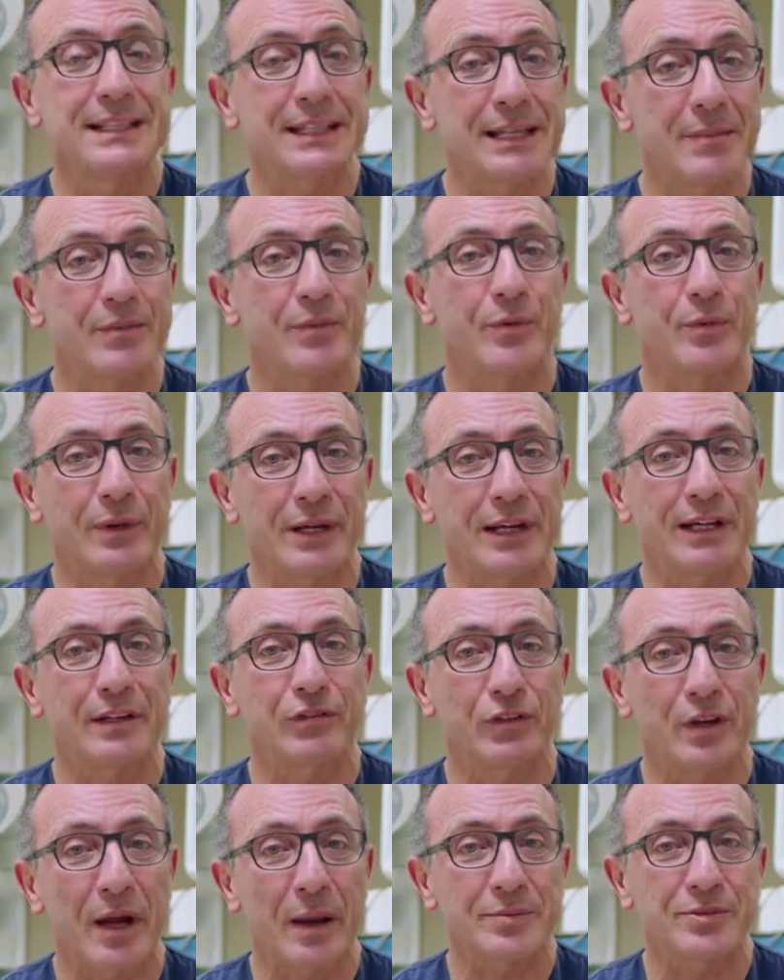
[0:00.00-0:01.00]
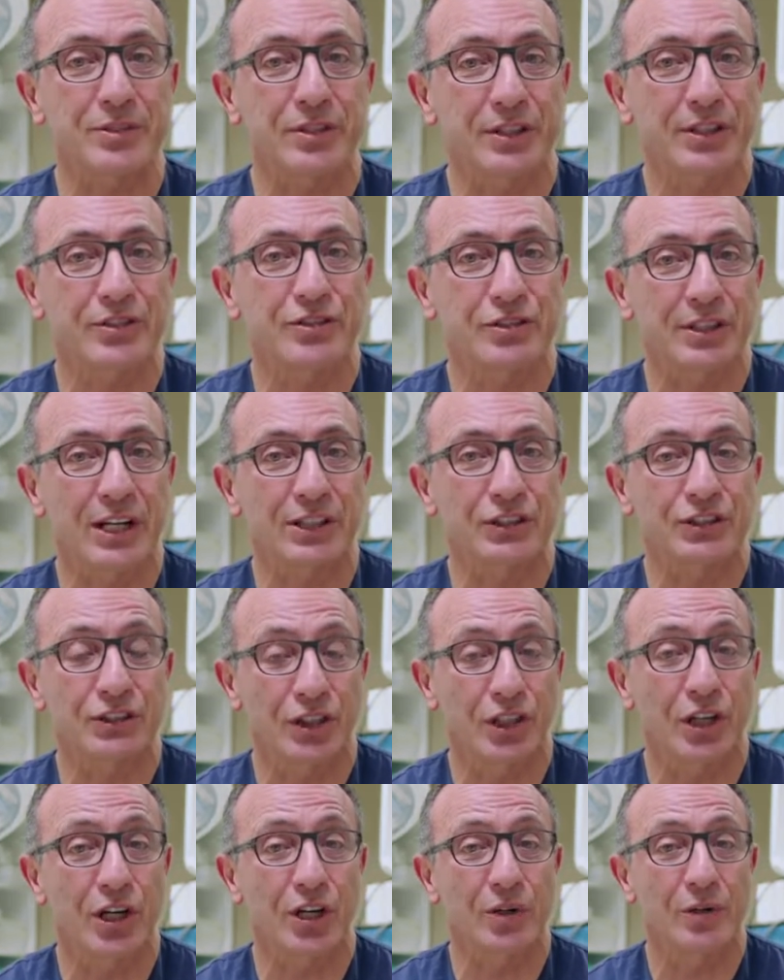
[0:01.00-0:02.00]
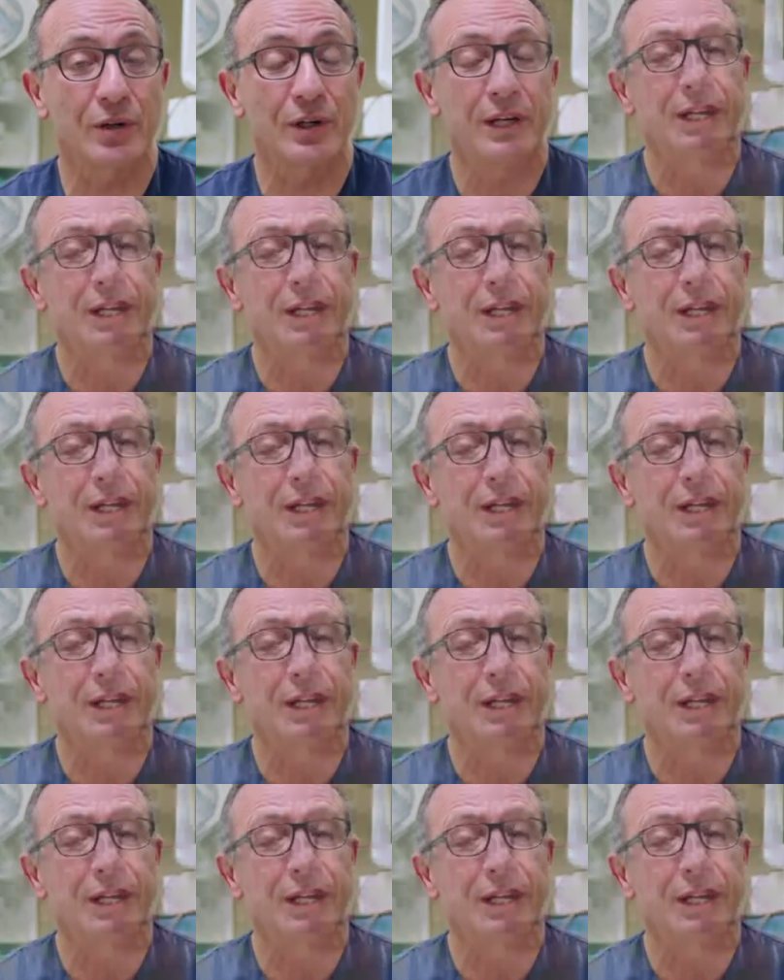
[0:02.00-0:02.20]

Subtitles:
keep the rate of capsular contracture low.